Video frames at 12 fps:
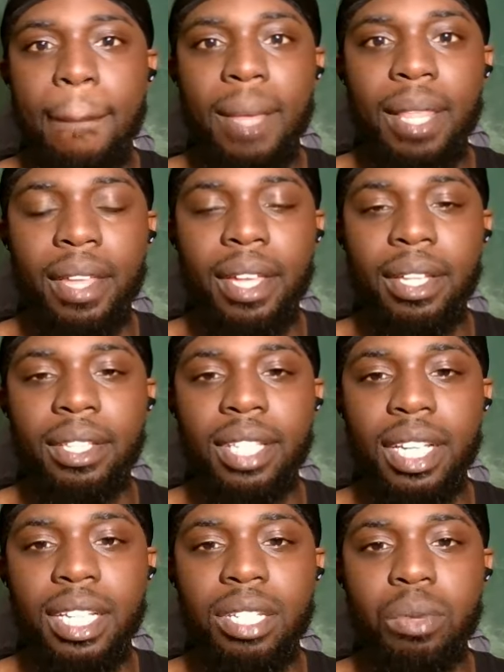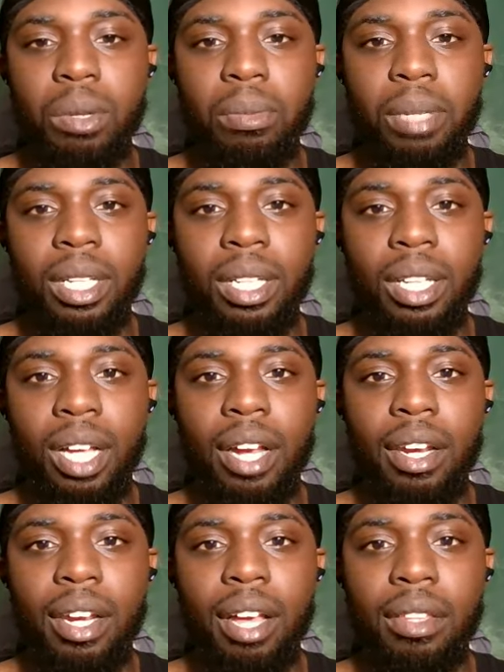and then this would be
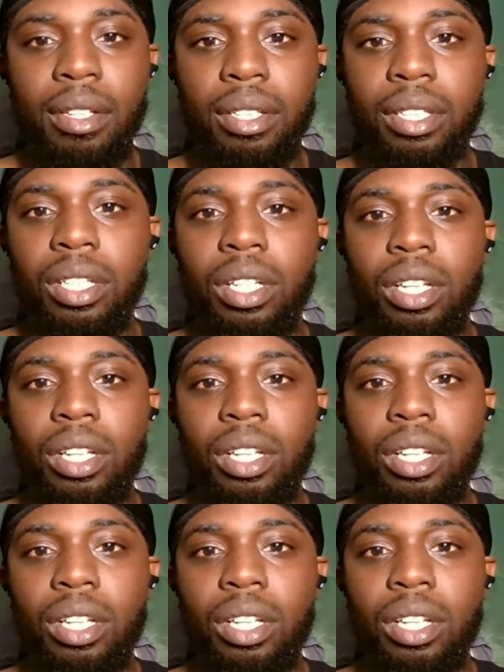another